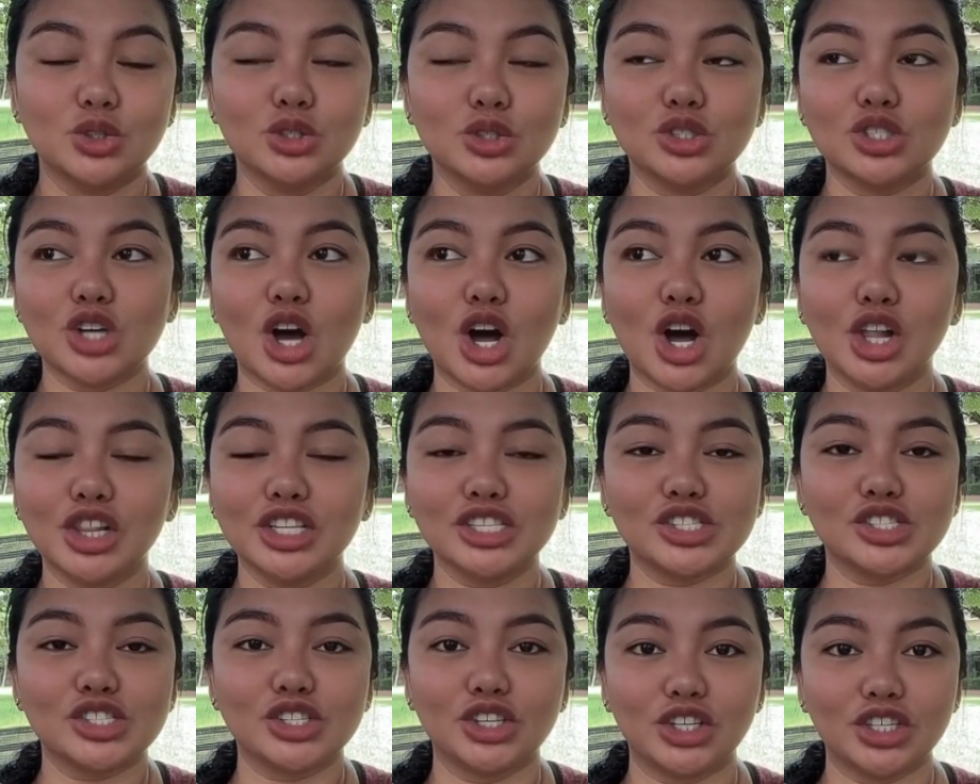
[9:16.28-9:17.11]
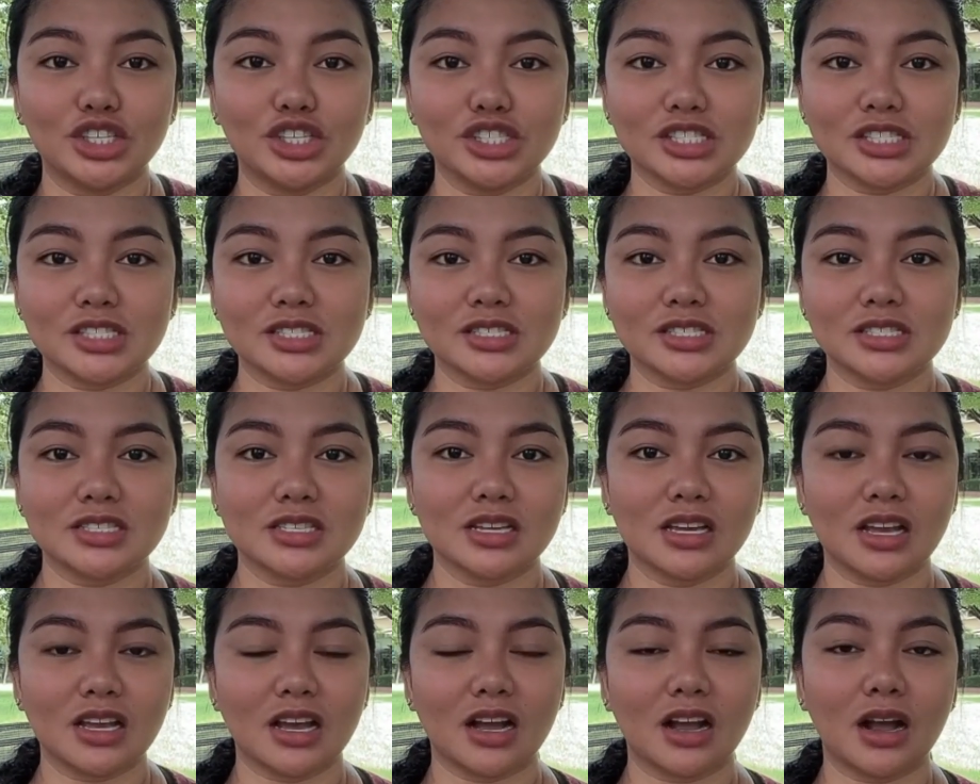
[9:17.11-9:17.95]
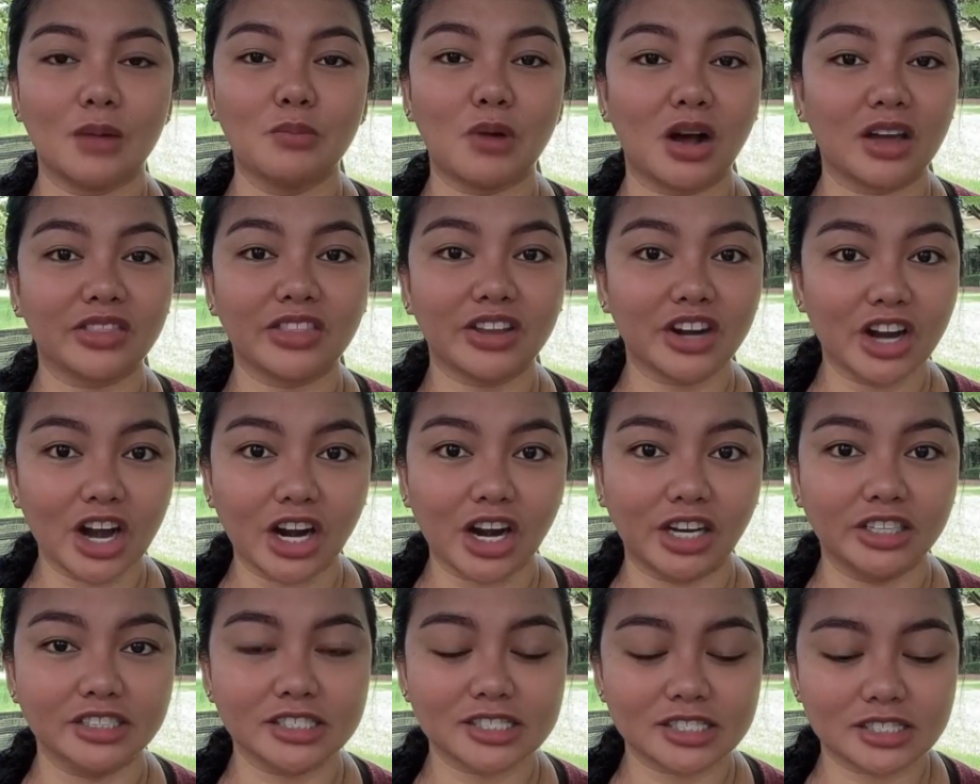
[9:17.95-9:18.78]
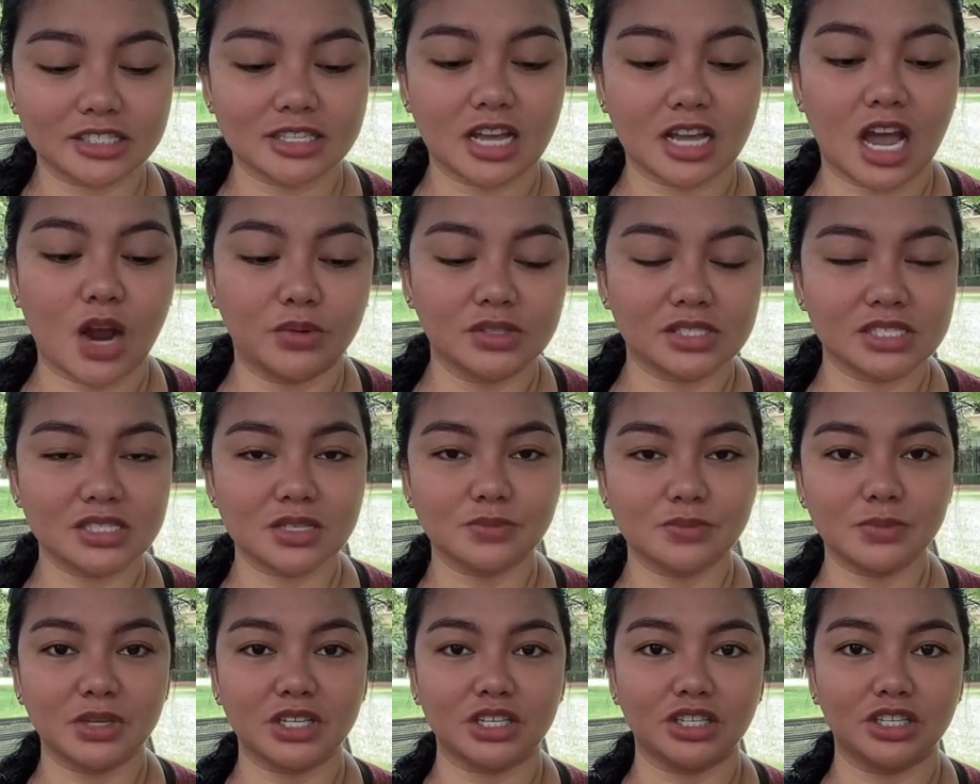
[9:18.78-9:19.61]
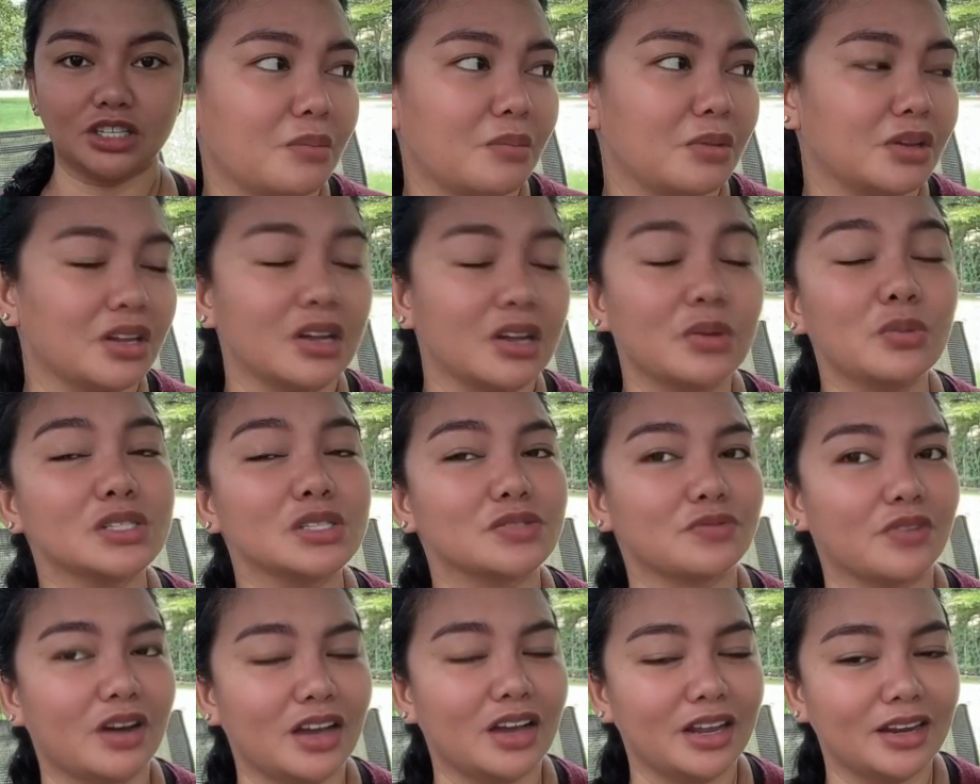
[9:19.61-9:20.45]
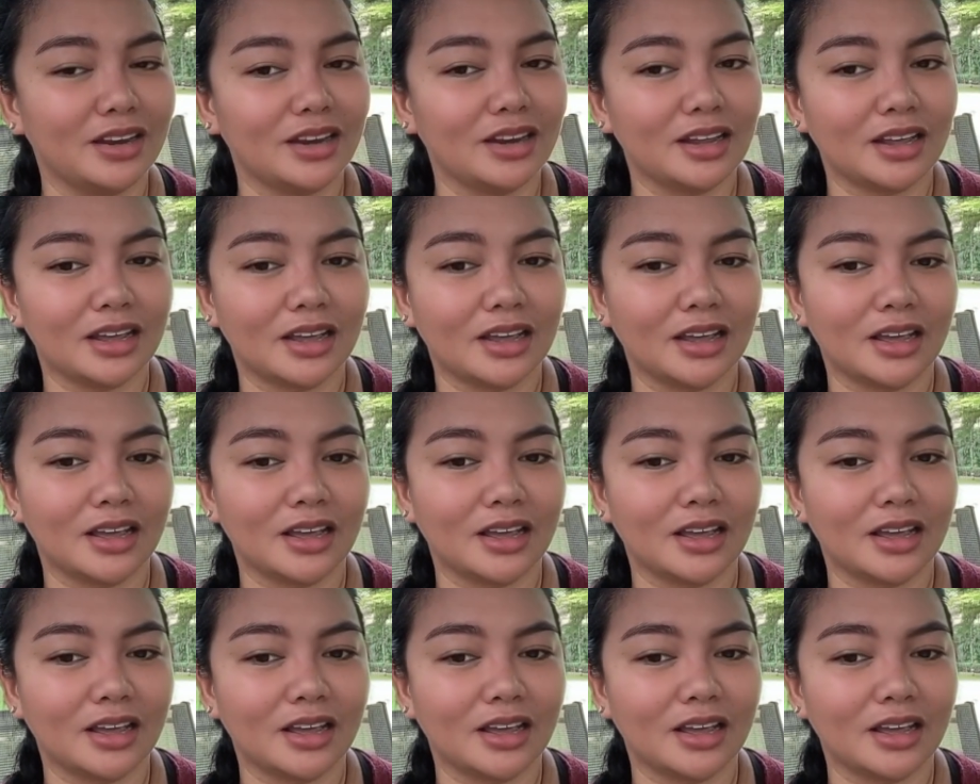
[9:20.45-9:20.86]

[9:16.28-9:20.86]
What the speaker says: tallest girls among the girls. I was in the middle, but that was fun.